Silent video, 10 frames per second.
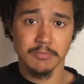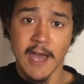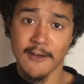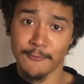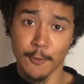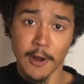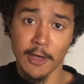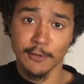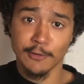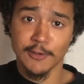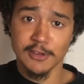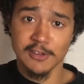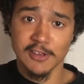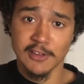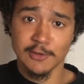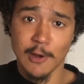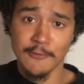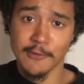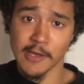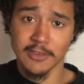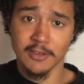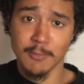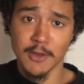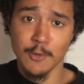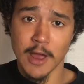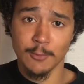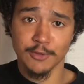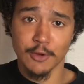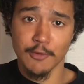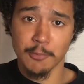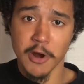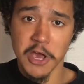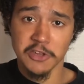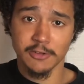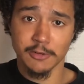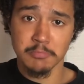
At $4.50, do I feel like this menu item was overpriced?